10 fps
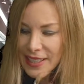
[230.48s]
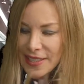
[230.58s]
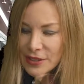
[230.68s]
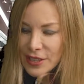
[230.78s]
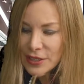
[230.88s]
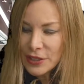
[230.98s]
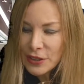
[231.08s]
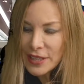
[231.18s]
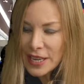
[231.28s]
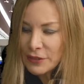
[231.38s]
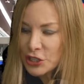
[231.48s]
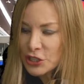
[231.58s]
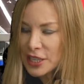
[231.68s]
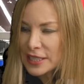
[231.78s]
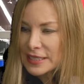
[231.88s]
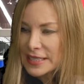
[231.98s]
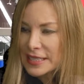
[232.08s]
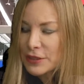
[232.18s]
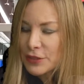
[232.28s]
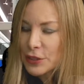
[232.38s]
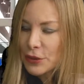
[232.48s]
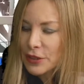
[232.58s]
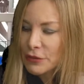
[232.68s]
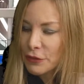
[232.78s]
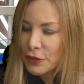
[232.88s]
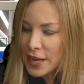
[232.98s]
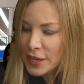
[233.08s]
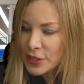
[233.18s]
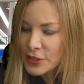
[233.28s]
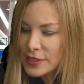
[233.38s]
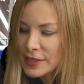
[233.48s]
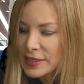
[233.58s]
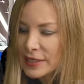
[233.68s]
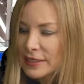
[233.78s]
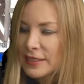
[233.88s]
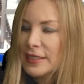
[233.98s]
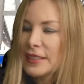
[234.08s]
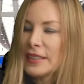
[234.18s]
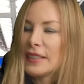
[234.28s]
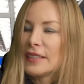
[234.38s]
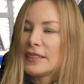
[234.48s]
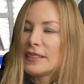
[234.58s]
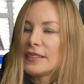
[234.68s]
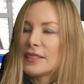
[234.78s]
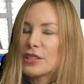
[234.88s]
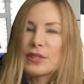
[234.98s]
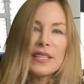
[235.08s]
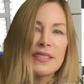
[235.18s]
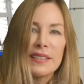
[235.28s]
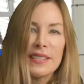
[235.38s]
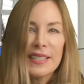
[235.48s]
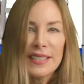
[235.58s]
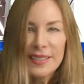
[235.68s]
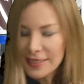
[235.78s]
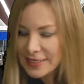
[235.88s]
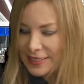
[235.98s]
So I don't know, I'll have to check and see if there were fires in 2016